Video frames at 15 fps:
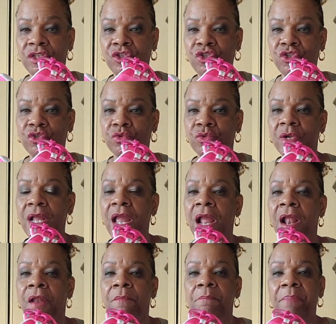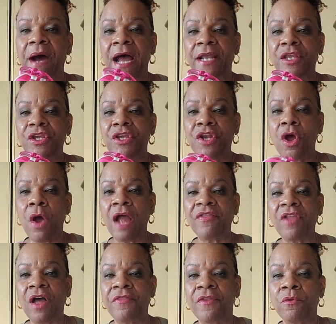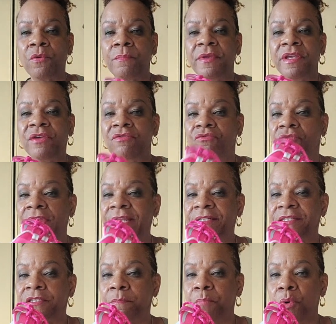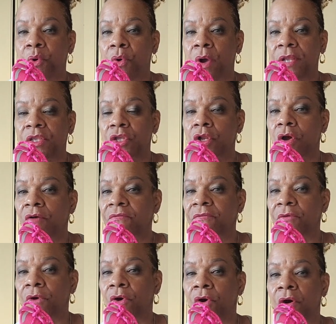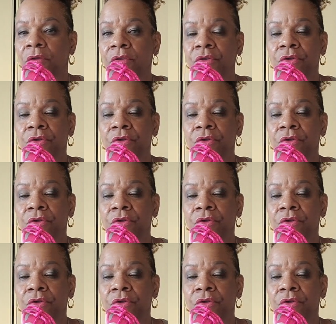shoe. But, you know, I thought there would be great support, you know, for,